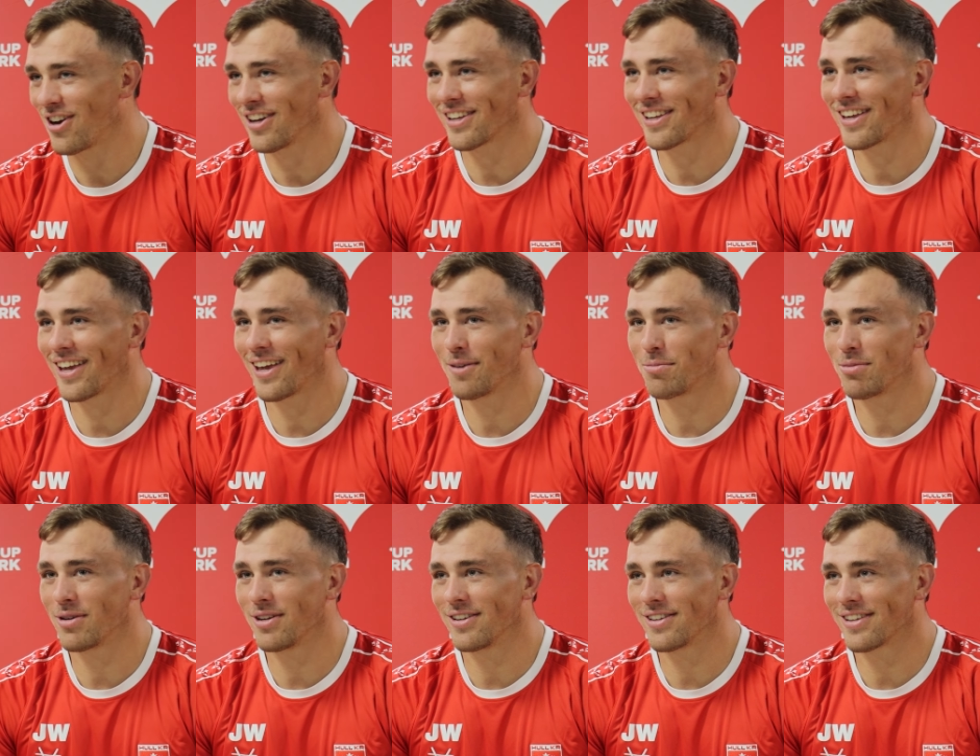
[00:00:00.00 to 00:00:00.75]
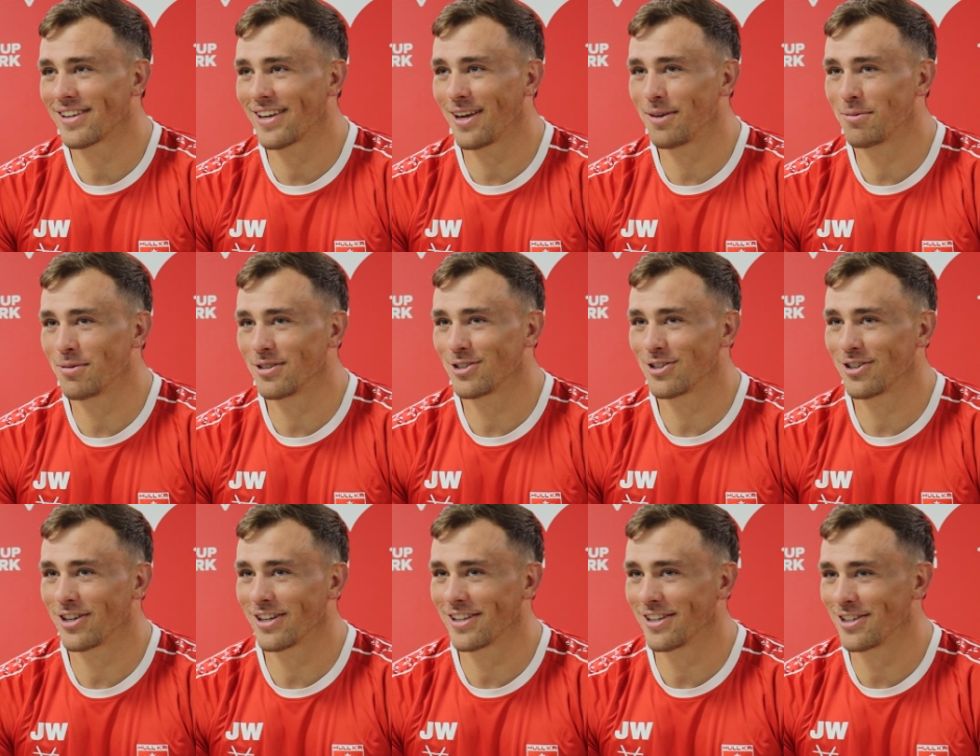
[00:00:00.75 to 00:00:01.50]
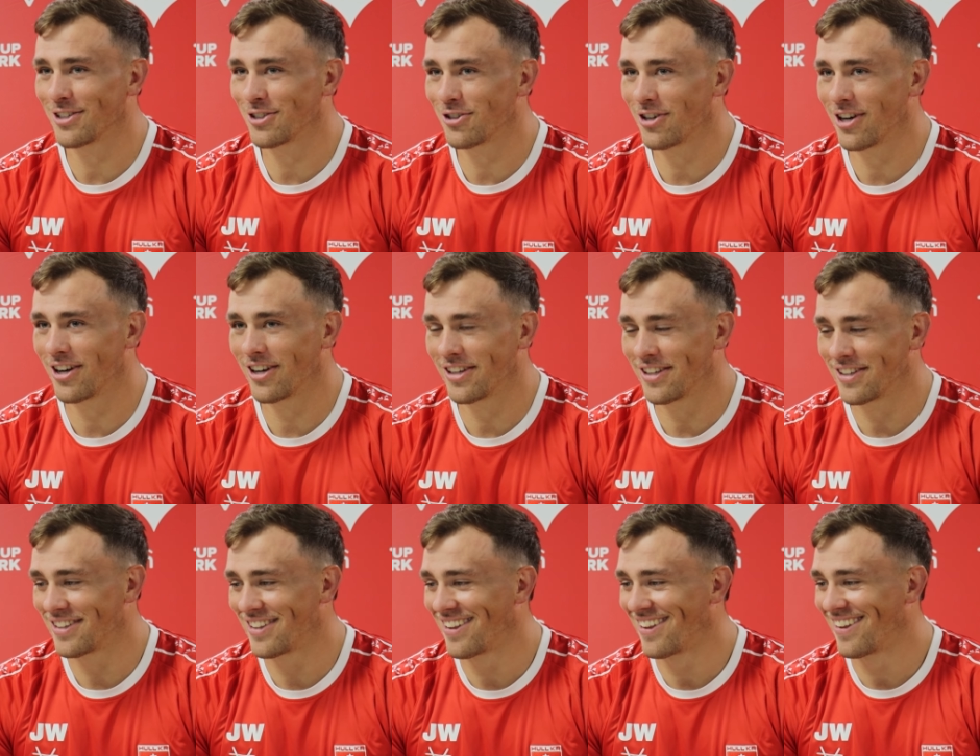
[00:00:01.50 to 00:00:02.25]
and keep it strictly
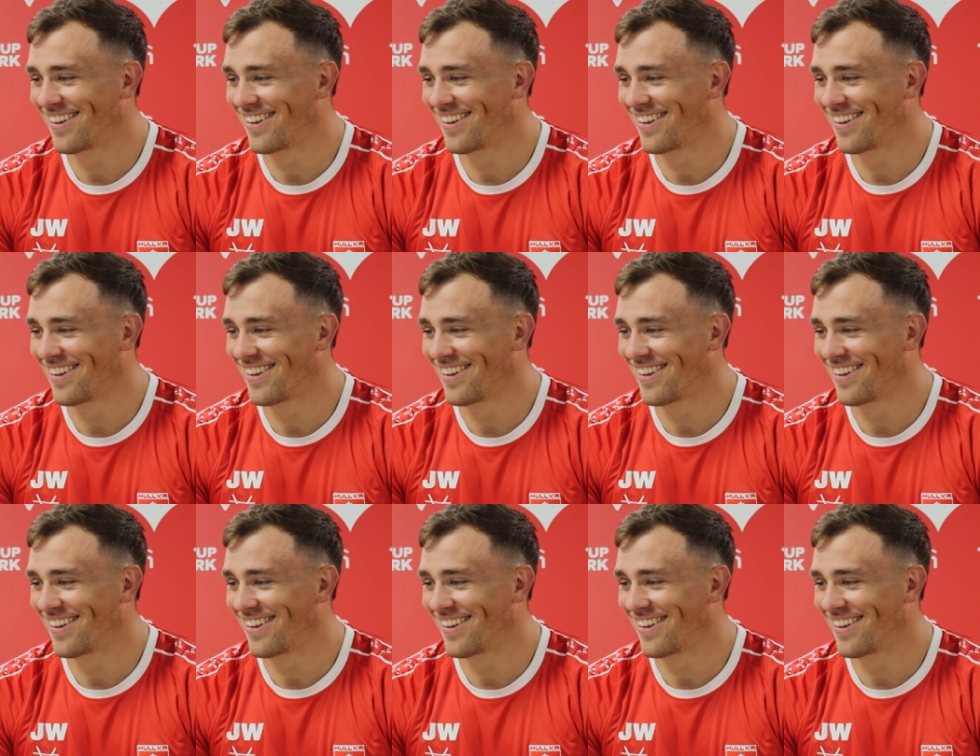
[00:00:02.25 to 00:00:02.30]
Australian.